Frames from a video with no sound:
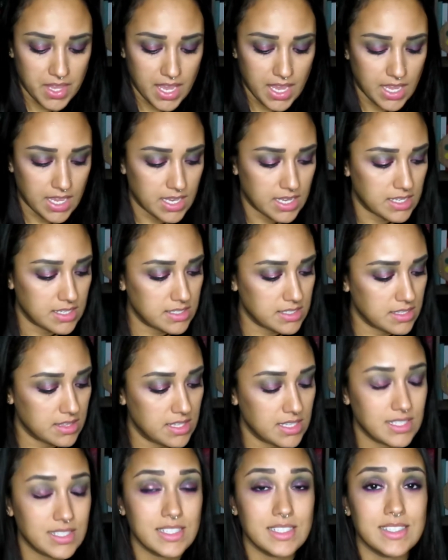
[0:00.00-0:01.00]
and
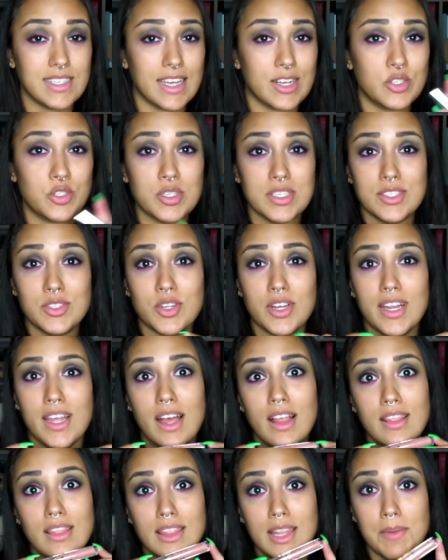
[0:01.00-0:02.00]
this is actually, sorry,
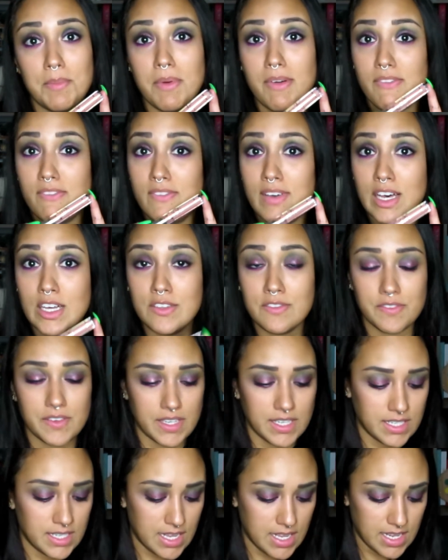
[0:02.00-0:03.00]
a lip
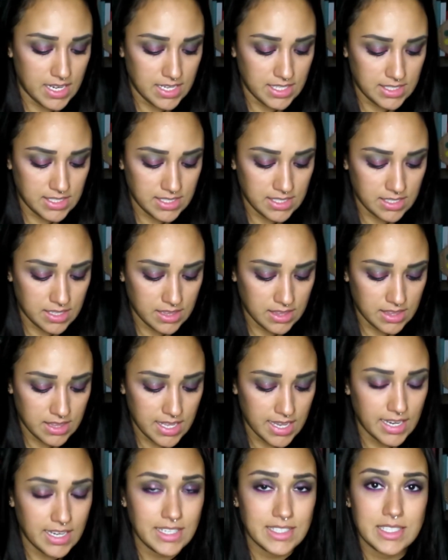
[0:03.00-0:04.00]
velvet, and it's in the
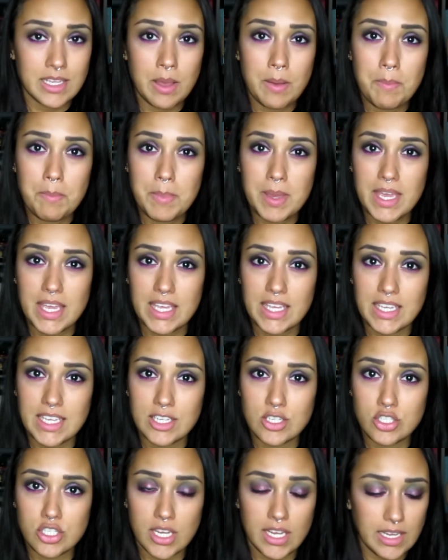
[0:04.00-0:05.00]
light
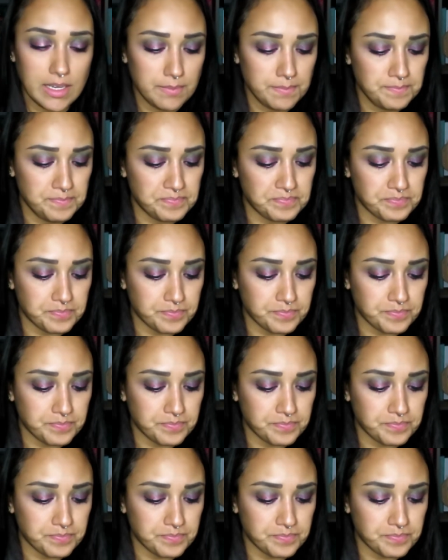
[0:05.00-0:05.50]
pinky shade,